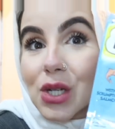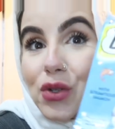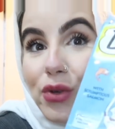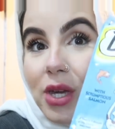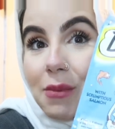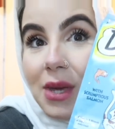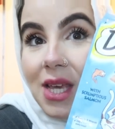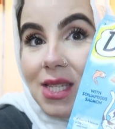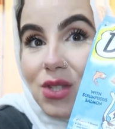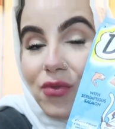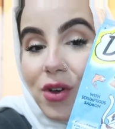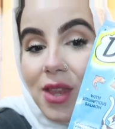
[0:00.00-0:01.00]

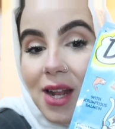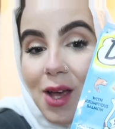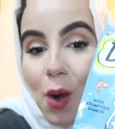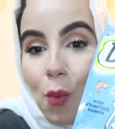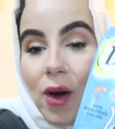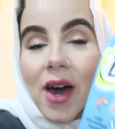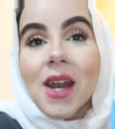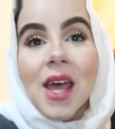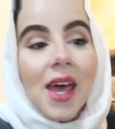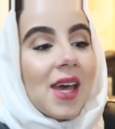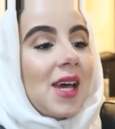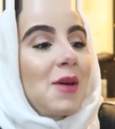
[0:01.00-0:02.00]
Dreamies for the little
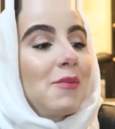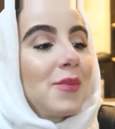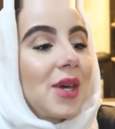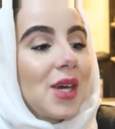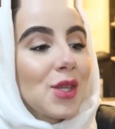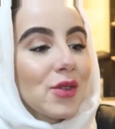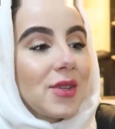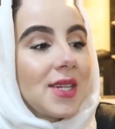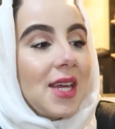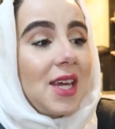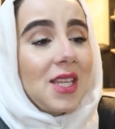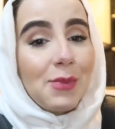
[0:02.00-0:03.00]
one, um, because
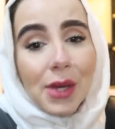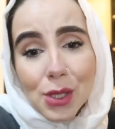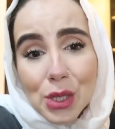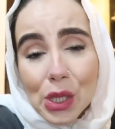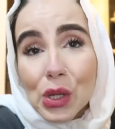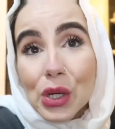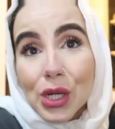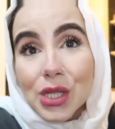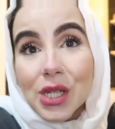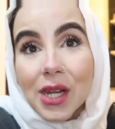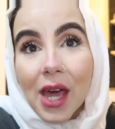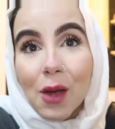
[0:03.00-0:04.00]
obviously he's been so
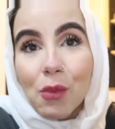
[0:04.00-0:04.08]
good today,